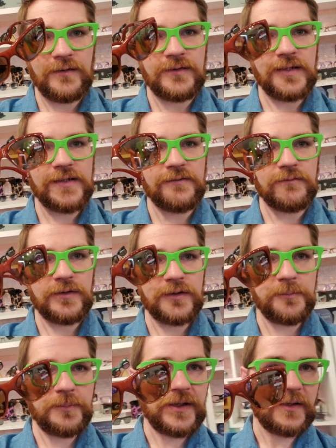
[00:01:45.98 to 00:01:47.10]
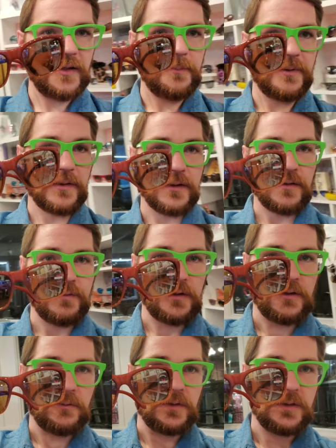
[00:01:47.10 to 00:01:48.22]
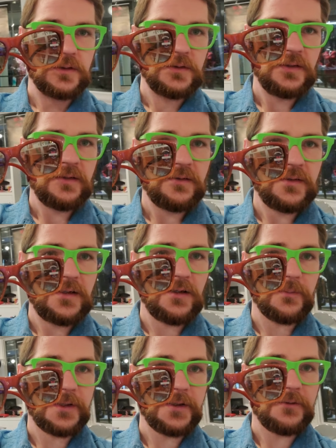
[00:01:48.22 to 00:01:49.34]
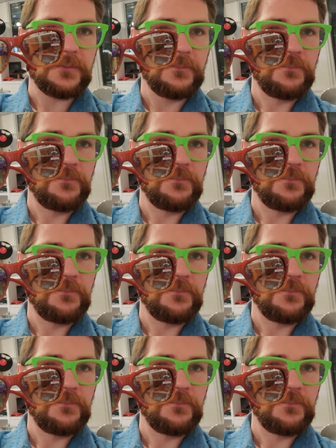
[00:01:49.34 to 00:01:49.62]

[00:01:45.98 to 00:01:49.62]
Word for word: doesn't really pick up on here very well. There we go.